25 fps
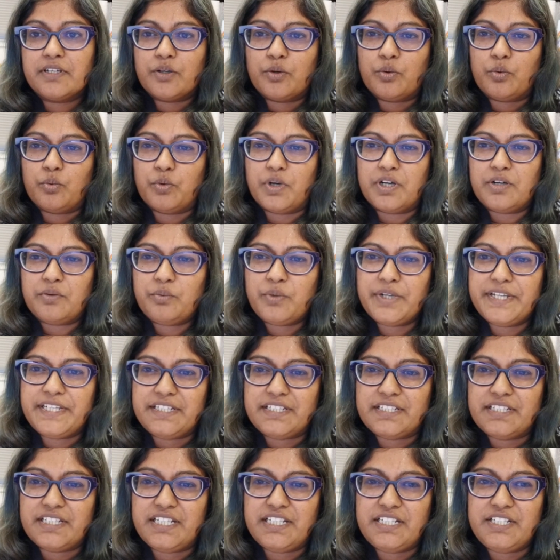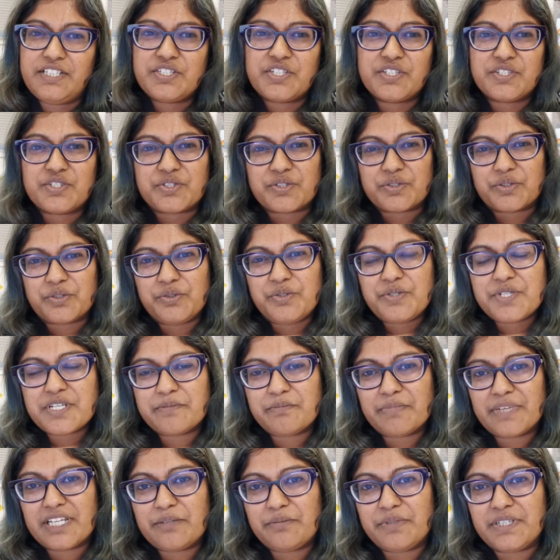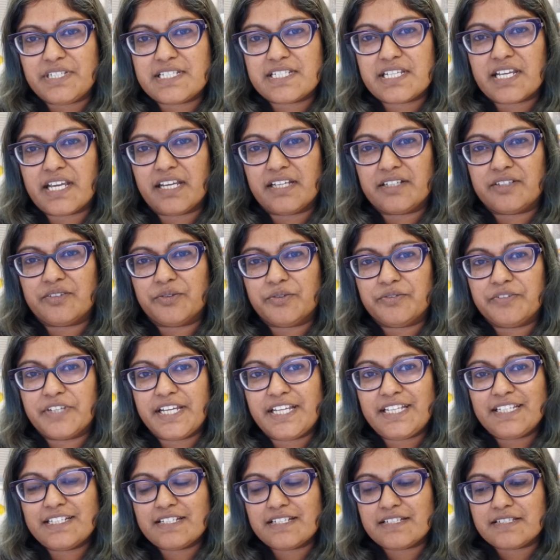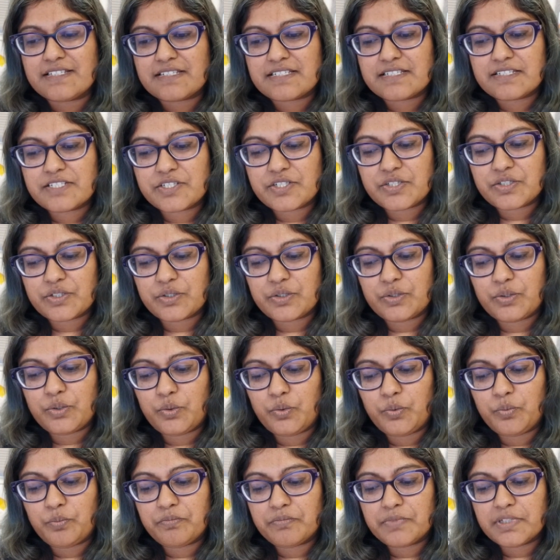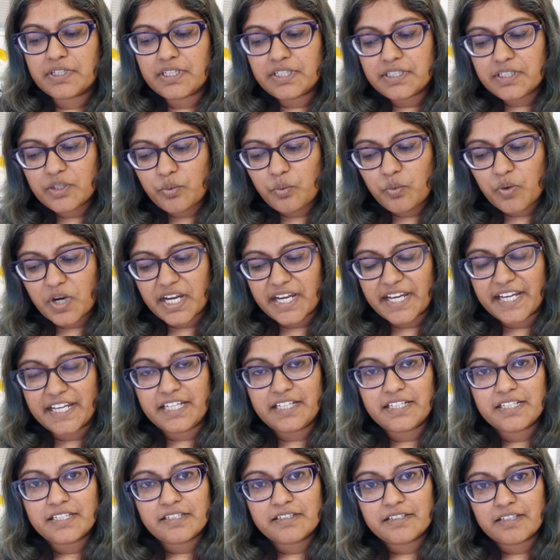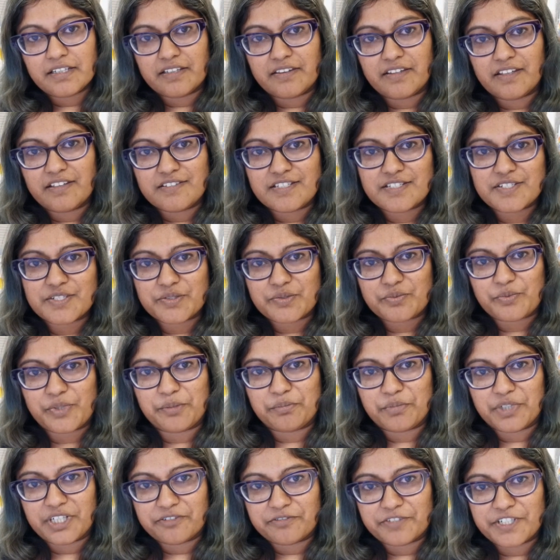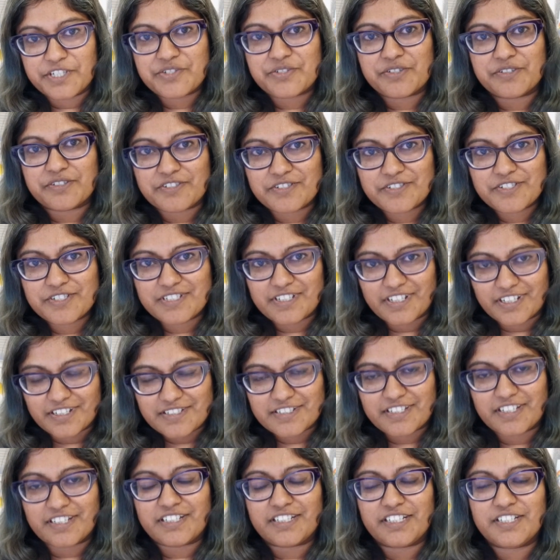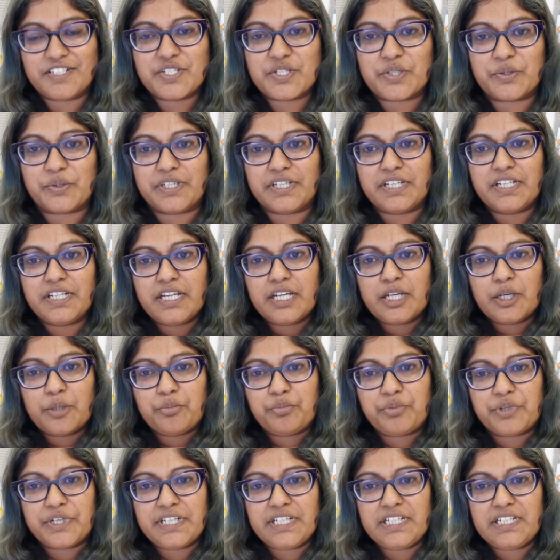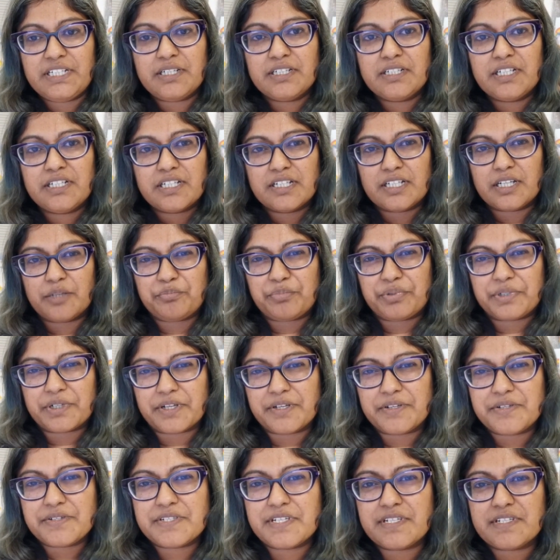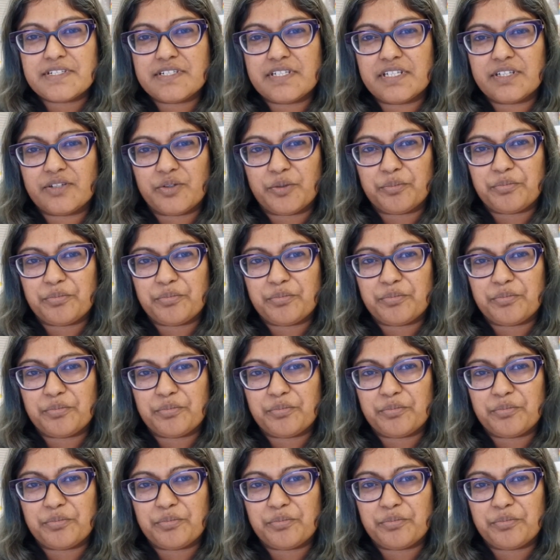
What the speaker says: What we need to do to maybe tackle that is to, in a way, and this is where my research starts getting into it, bring a processing or